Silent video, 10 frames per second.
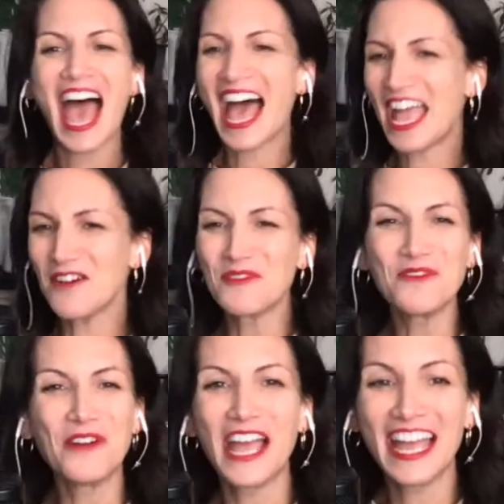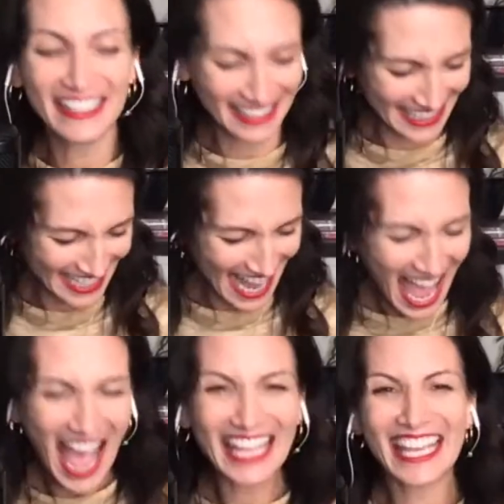I am a whale.
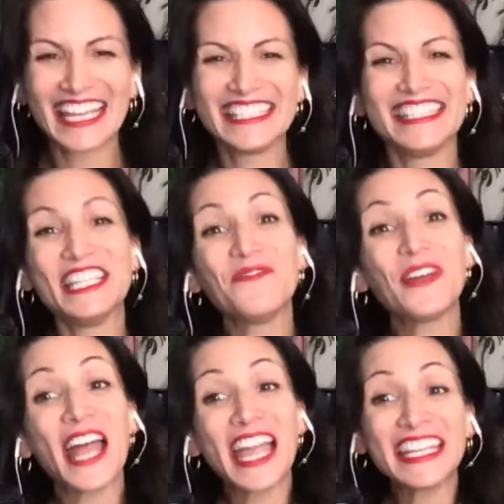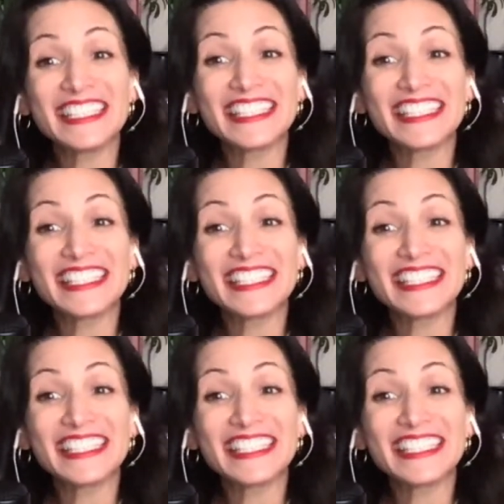I can dip and I can